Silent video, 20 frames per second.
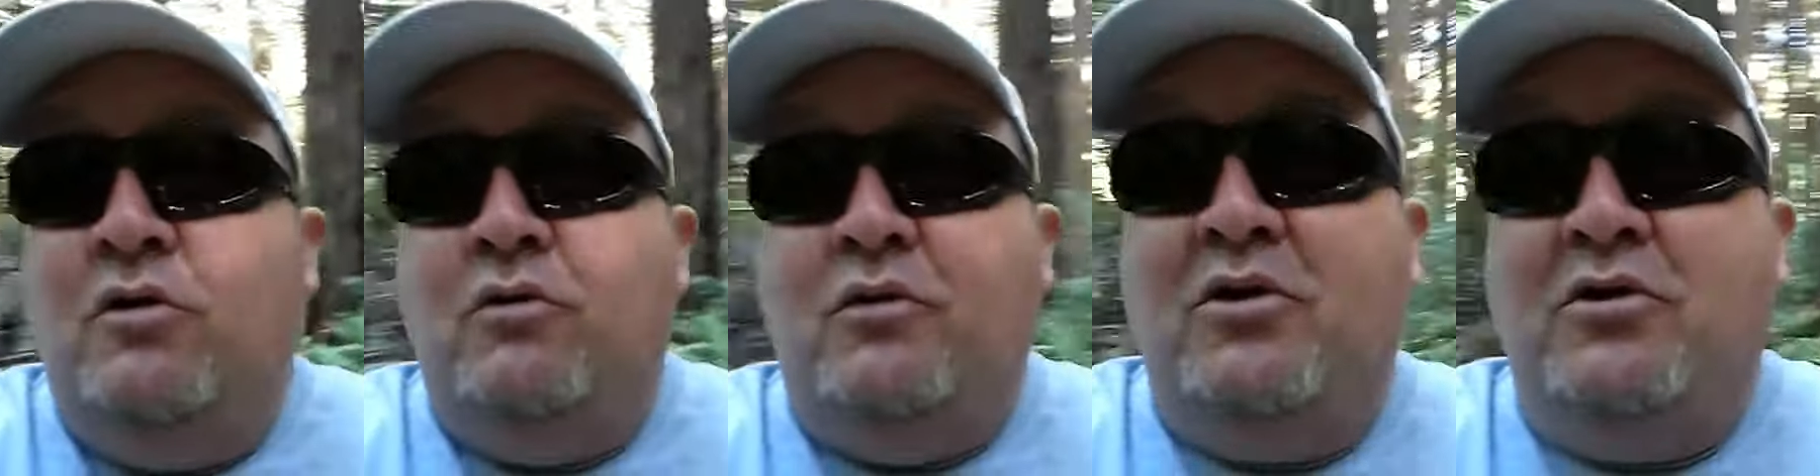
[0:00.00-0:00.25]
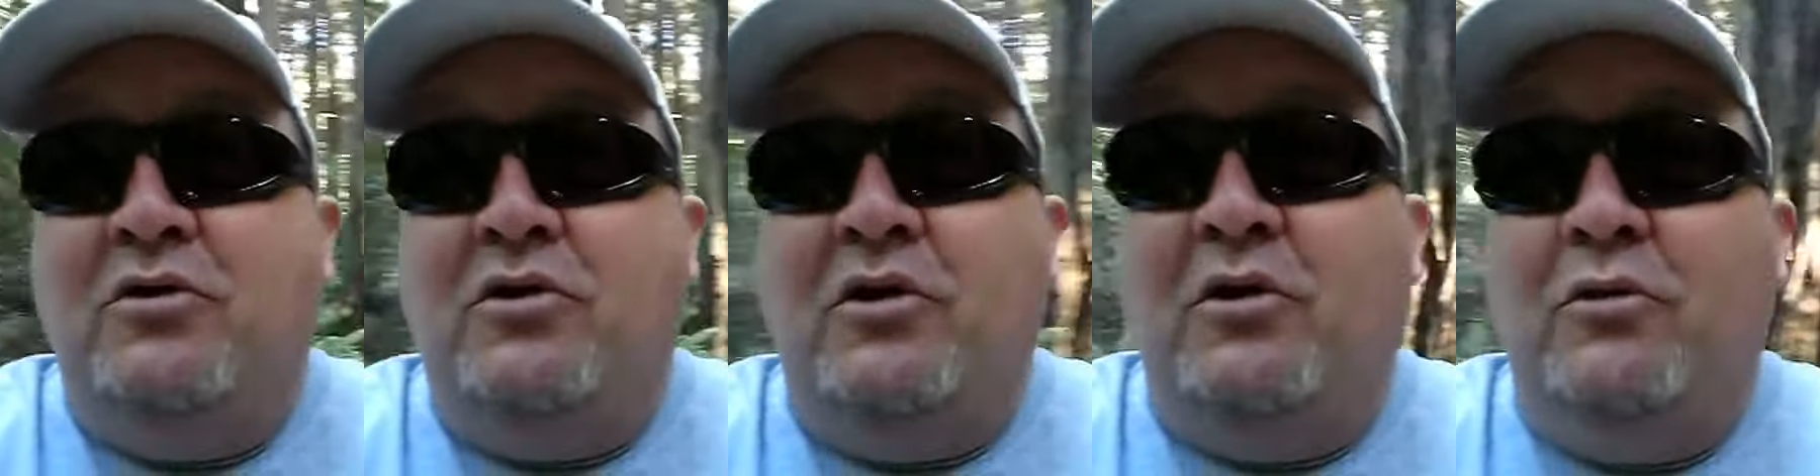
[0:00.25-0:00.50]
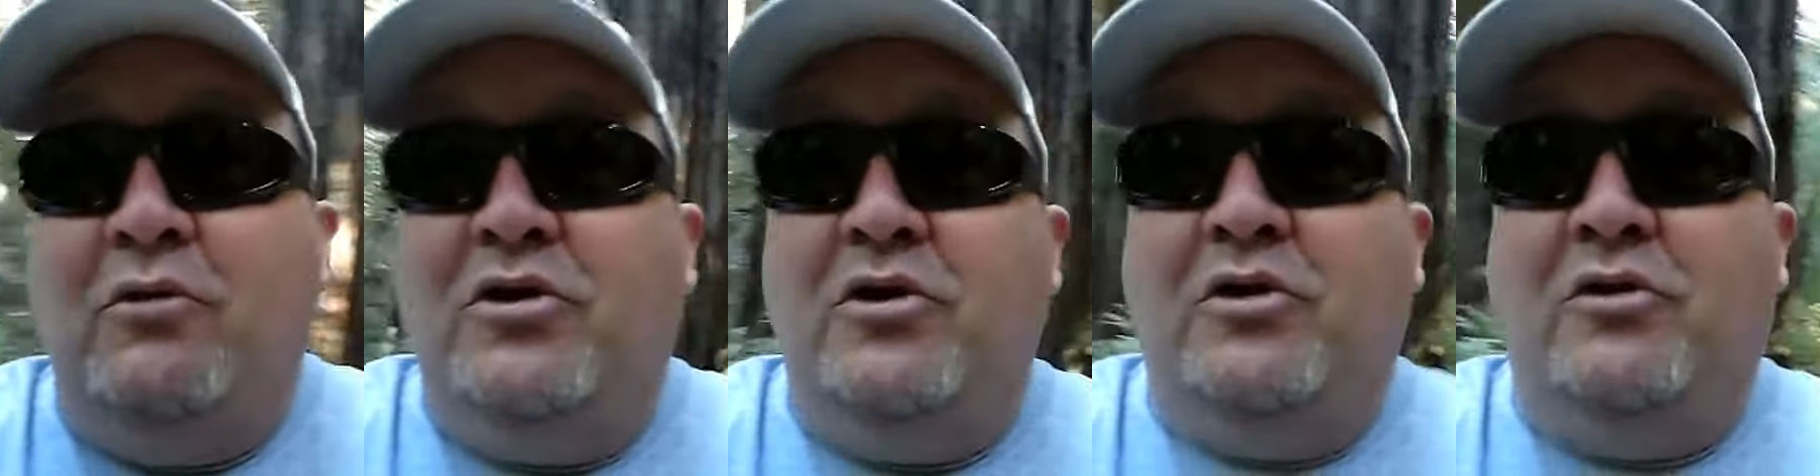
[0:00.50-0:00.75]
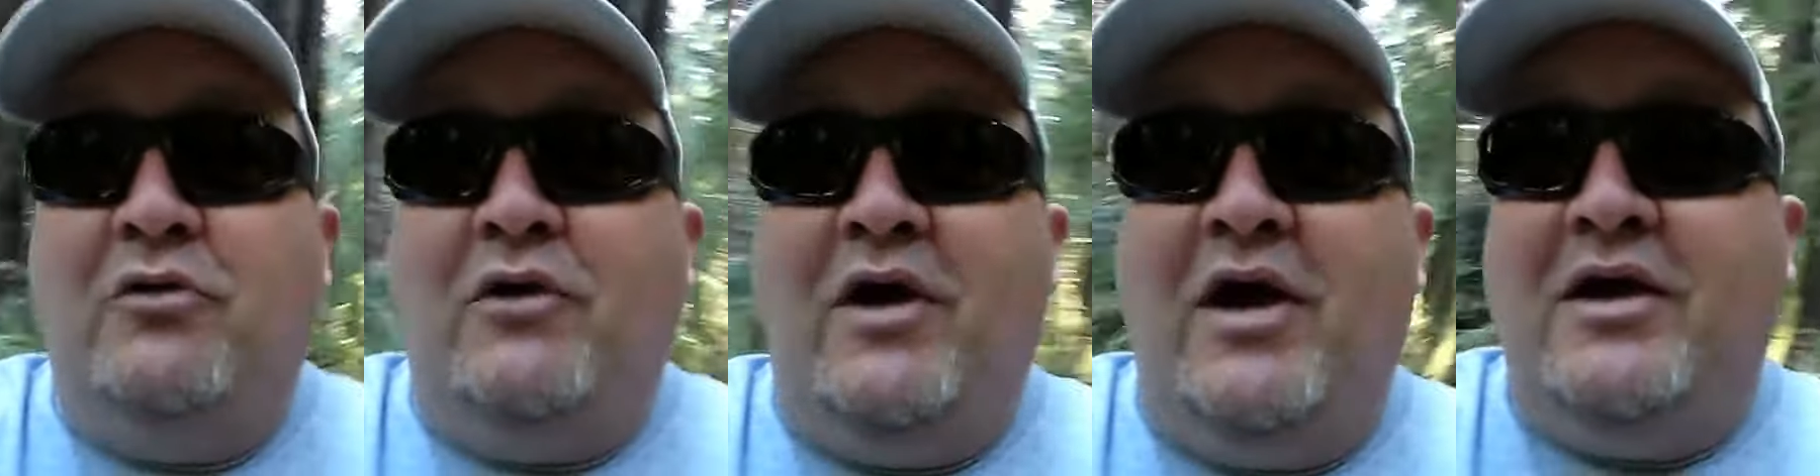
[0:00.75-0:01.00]
whether they're with
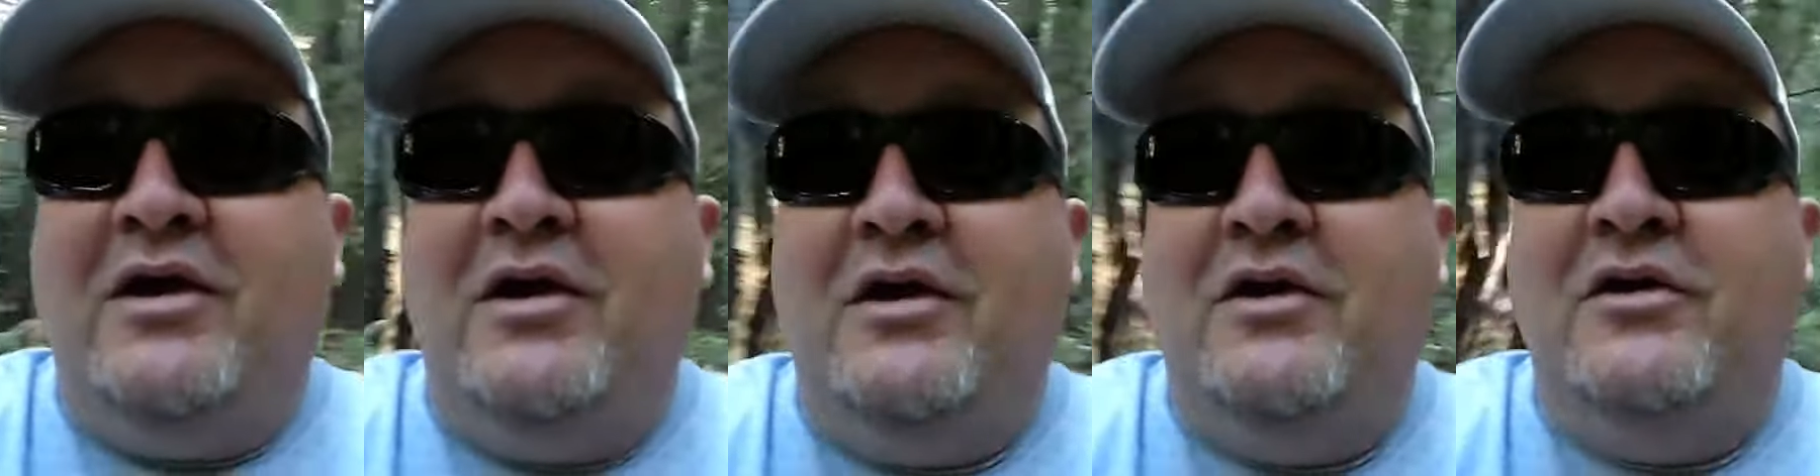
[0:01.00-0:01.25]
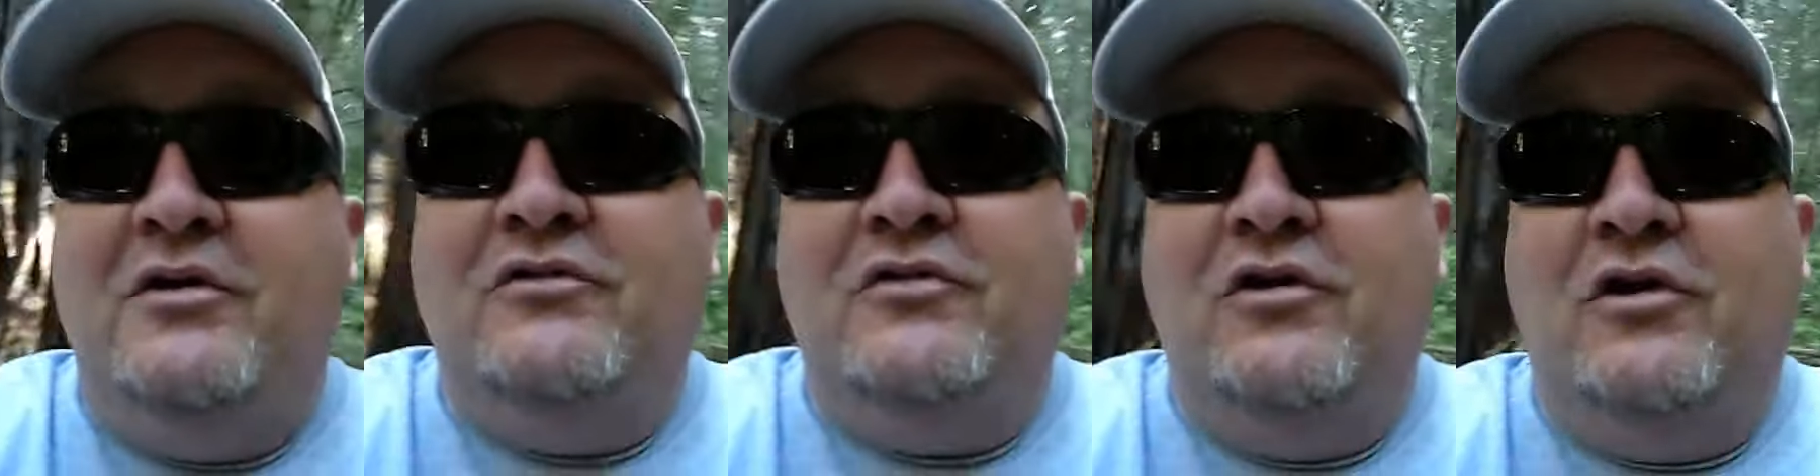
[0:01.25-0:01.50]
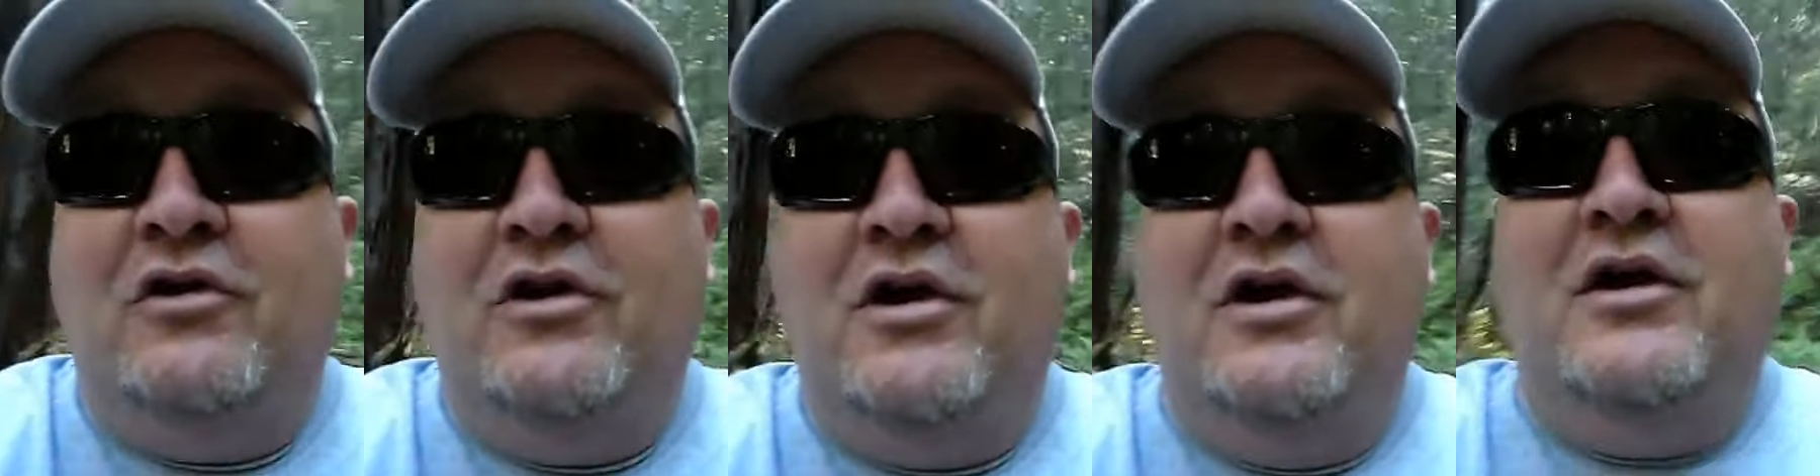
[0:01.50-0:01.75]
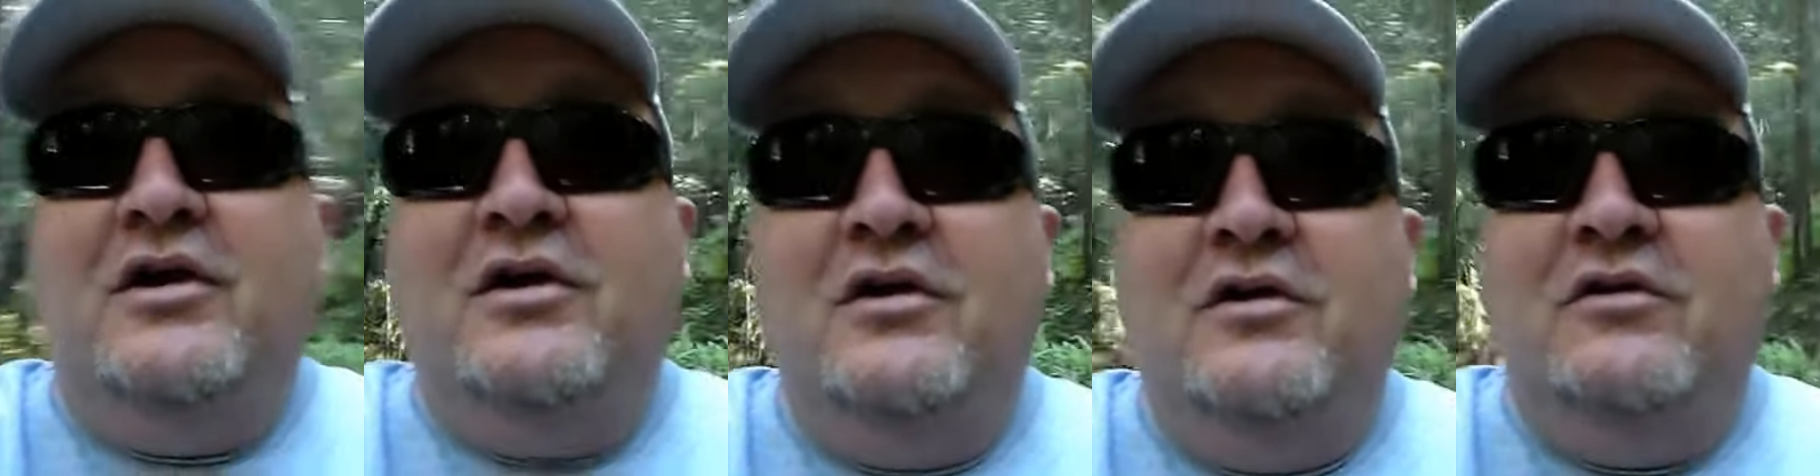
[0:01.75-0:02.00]
your grandkids, your
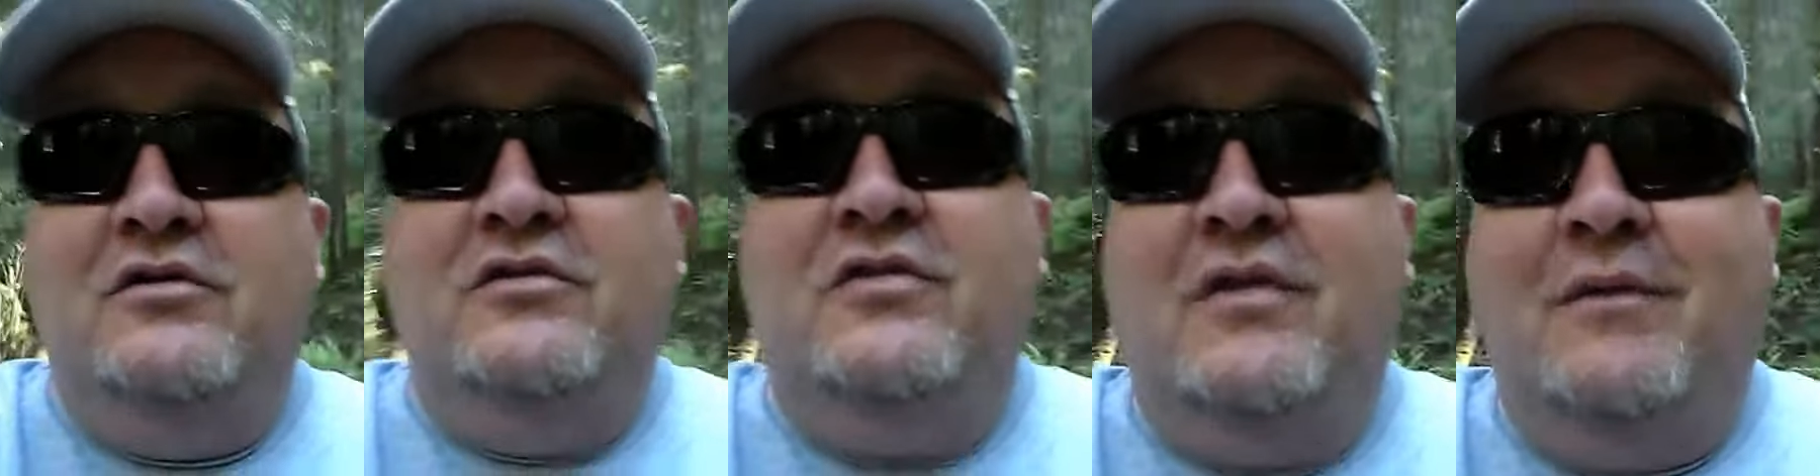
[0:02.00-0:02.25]
kids,